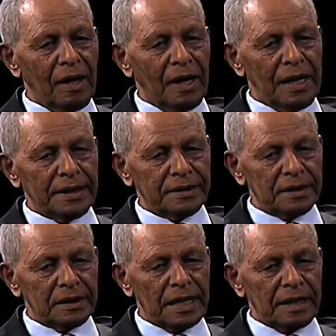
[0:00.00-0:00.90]
And
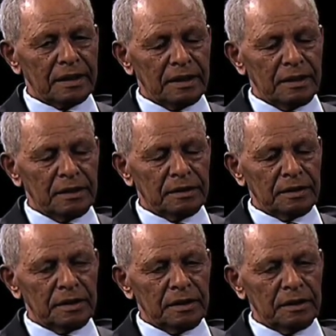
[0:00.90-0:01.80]
like
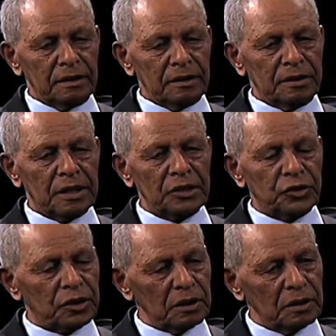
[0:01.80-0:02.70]
the
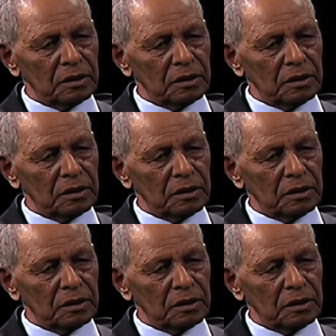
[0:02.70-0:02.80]
Dutch